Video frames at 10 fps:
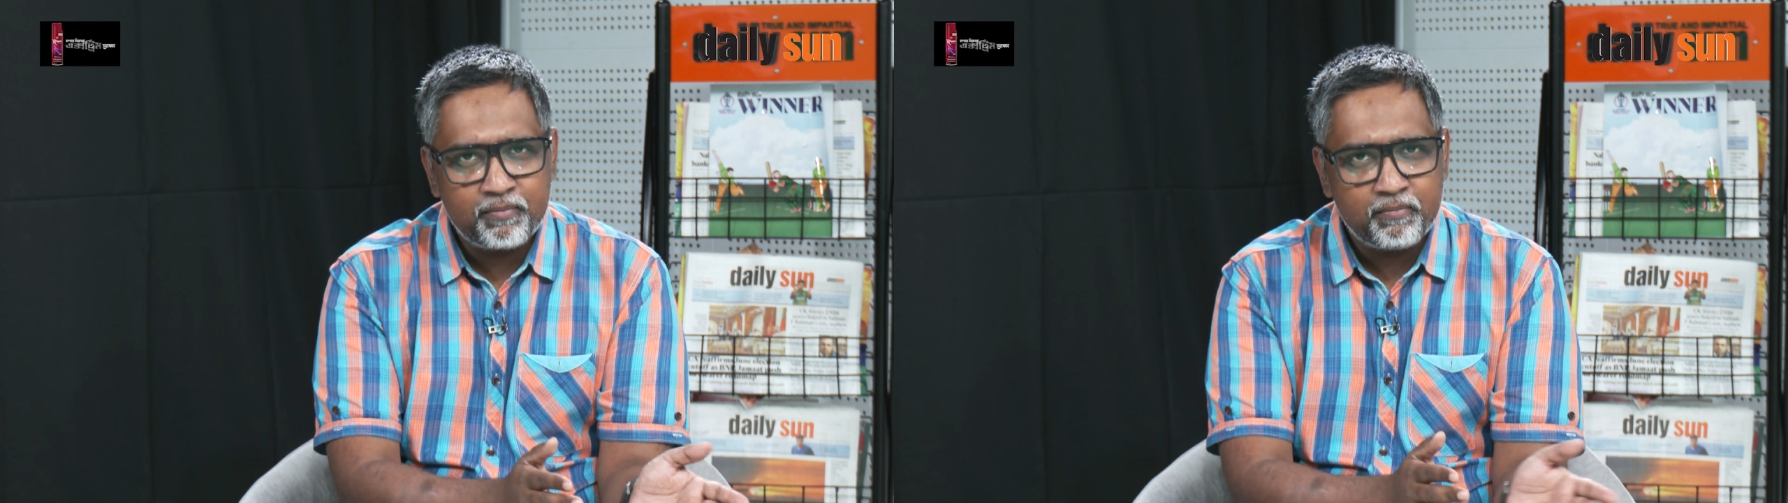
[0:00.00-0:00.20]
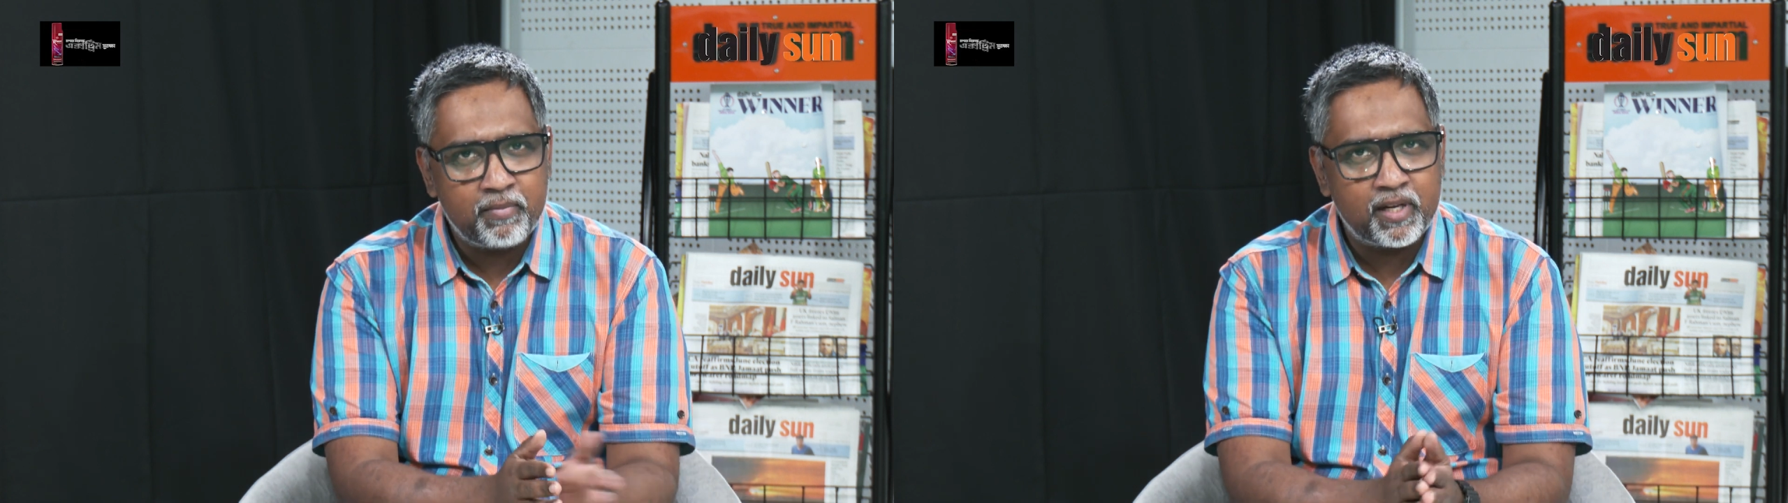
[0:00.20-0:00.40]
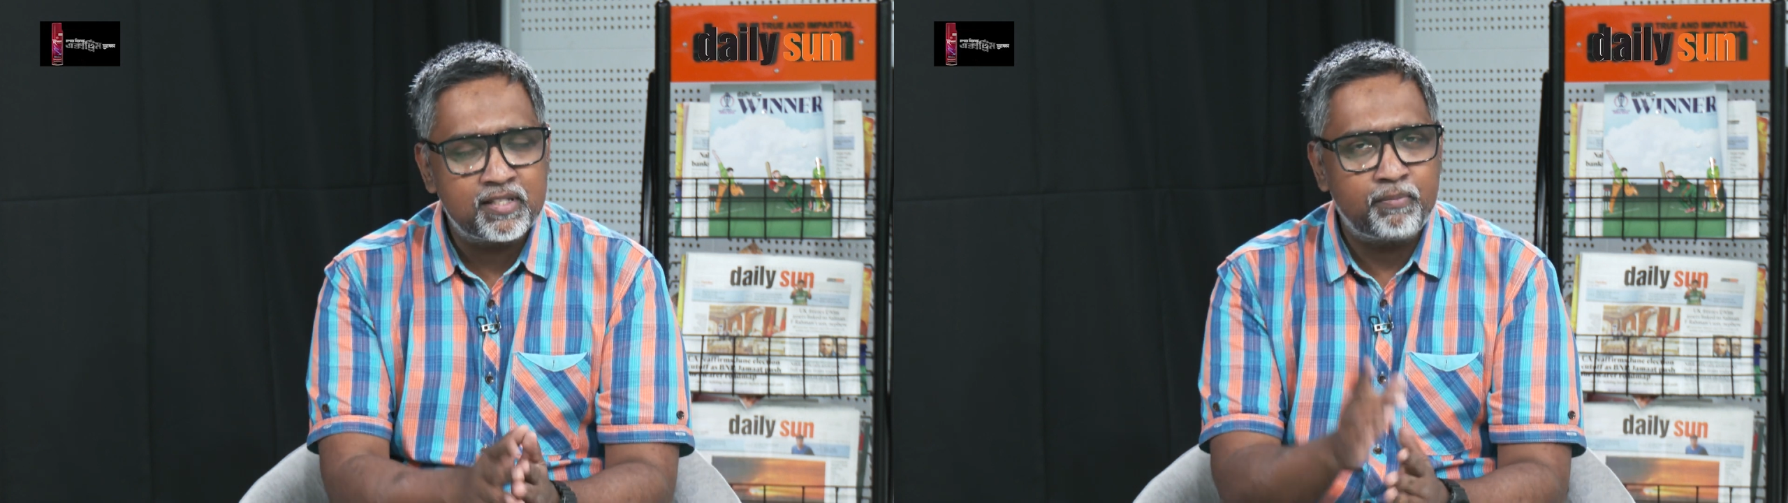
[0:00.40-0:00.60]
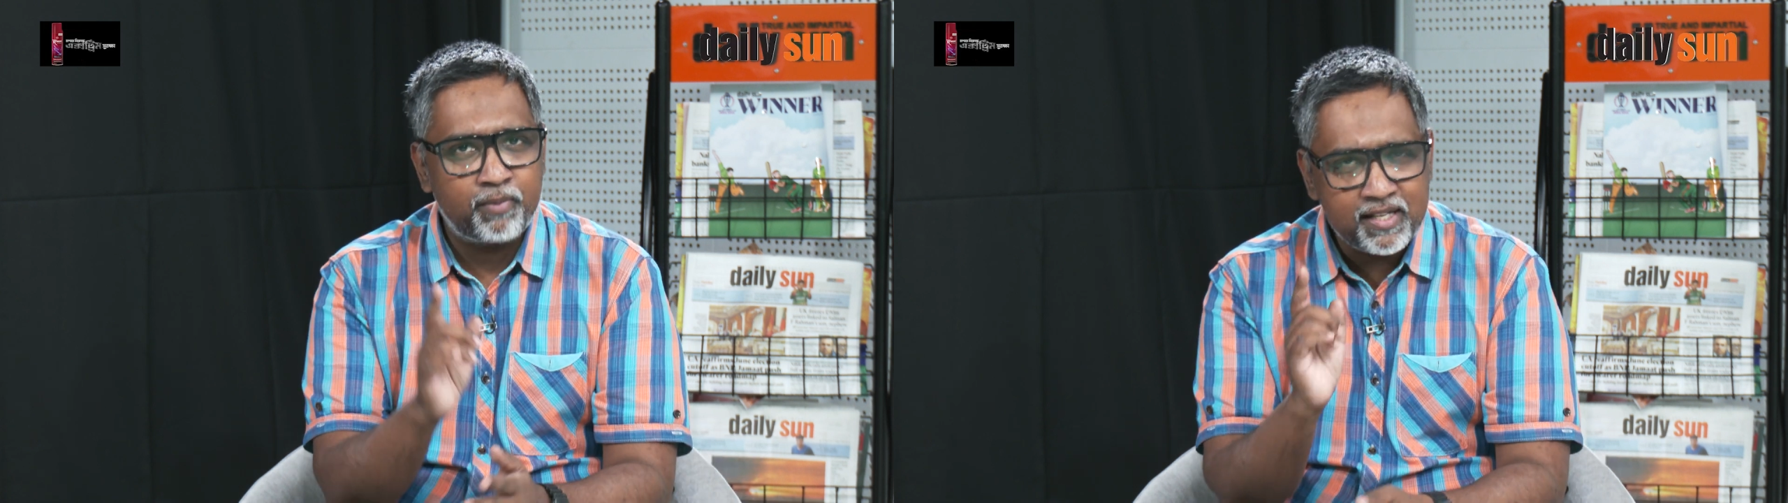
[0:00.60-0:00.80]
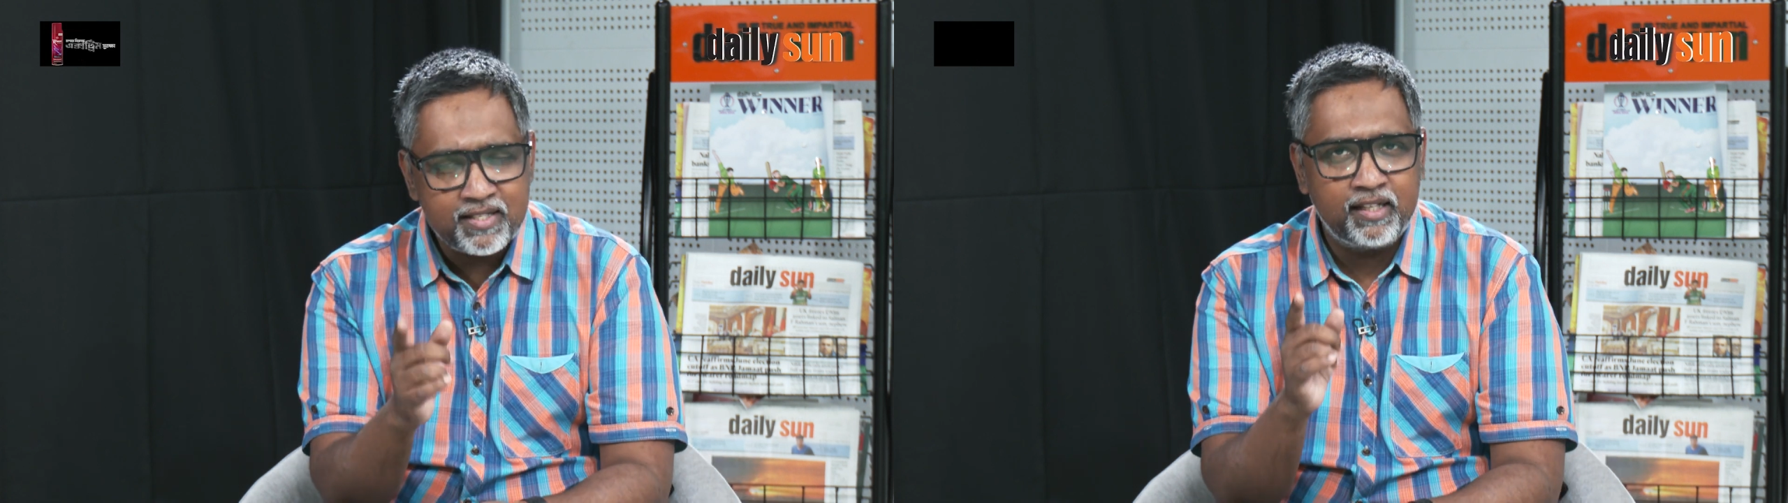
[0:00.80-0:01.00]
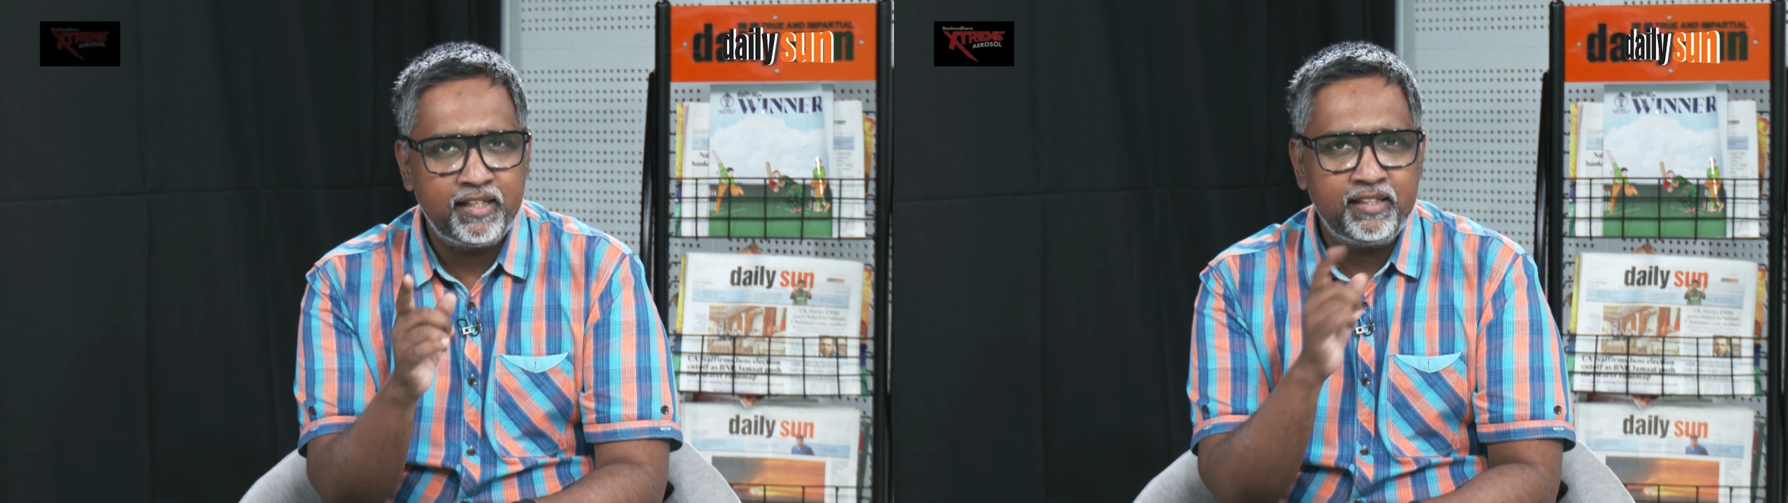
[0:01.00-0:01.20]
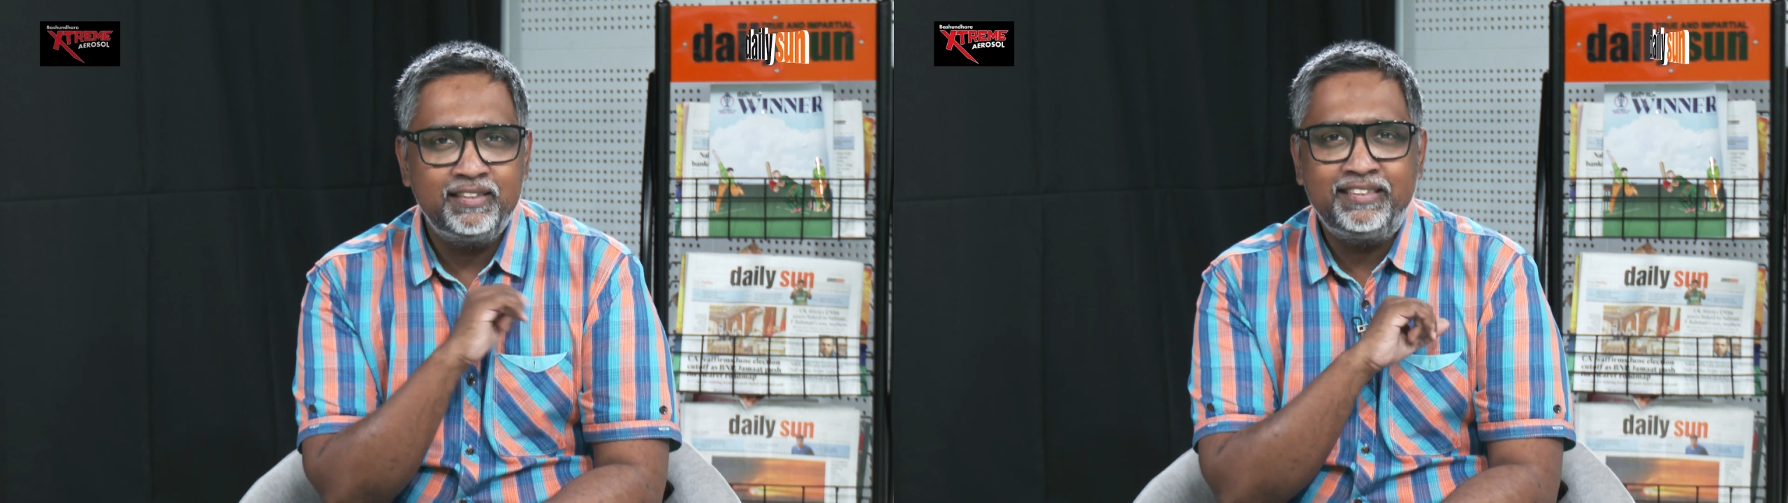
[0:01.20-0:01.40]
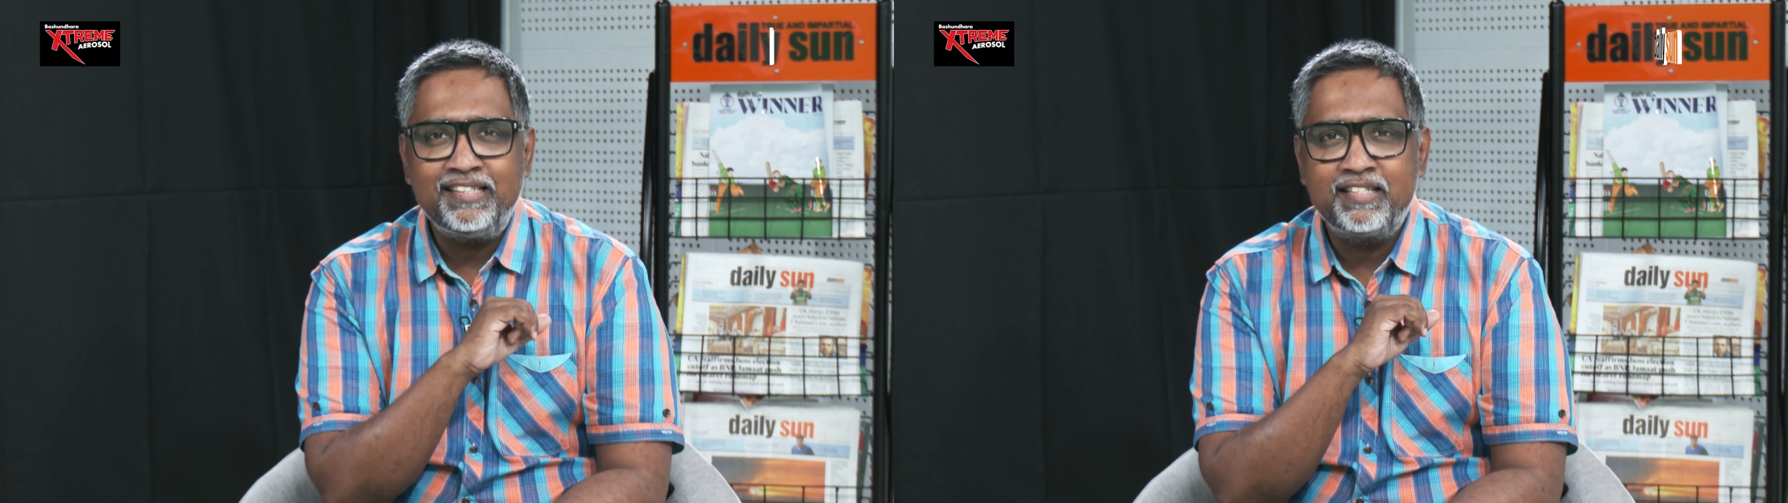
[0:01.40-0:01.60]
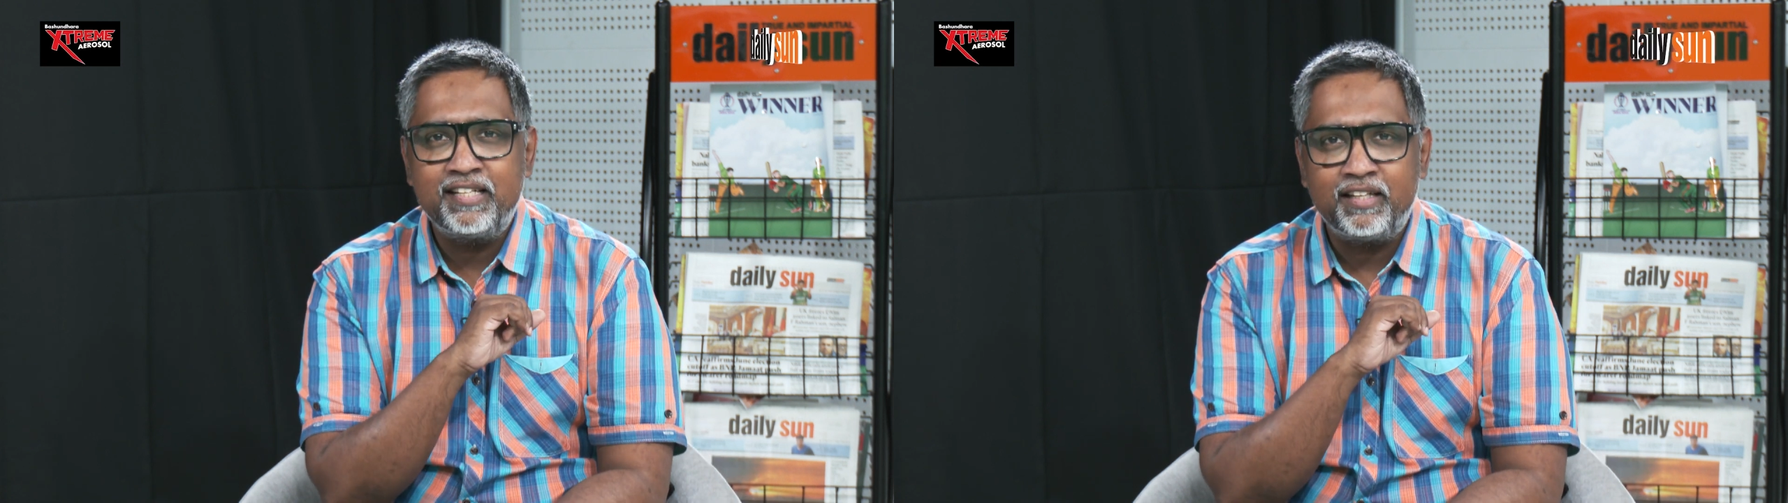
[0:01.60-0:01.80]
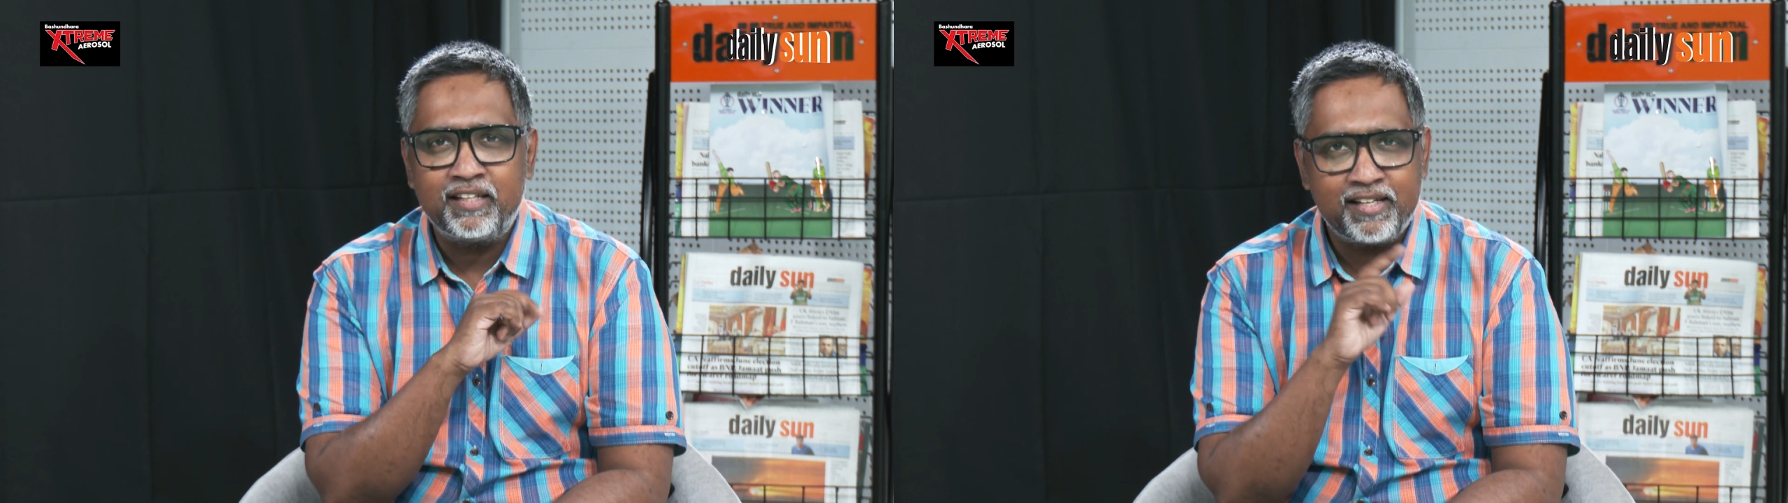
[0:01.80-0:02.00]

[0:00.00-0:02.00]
but surprisingly Chelsea